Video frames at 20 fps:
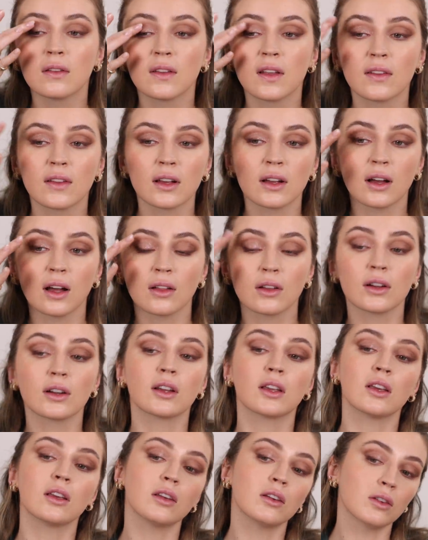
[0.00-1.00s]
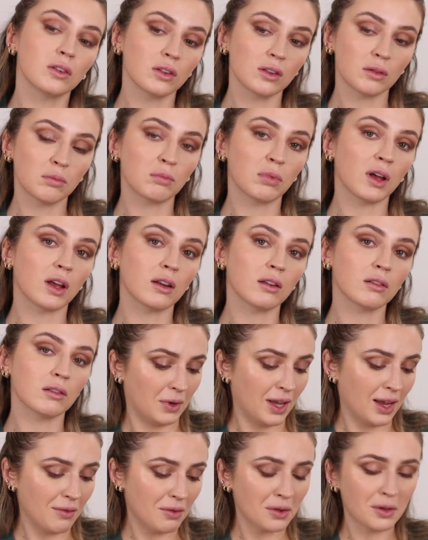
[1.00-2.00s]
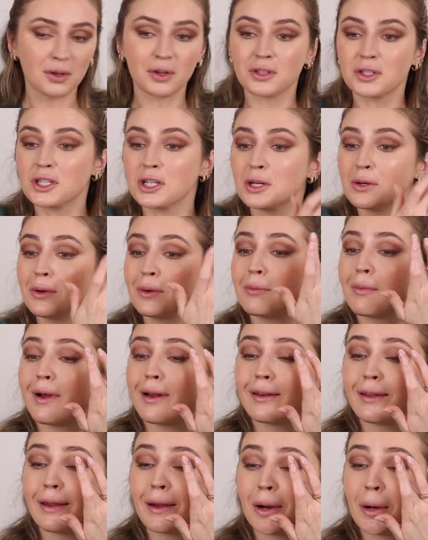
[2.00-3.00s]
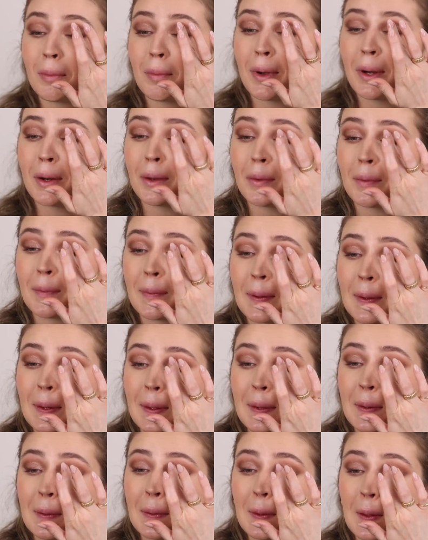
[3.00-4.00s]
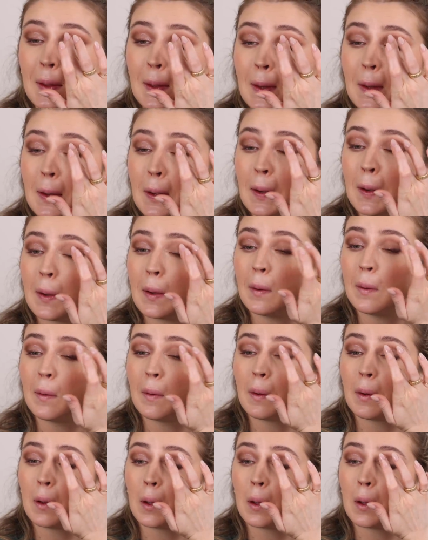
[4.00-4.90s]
than the color he used, but we have a little two-in-one here. Might as well use it, you know?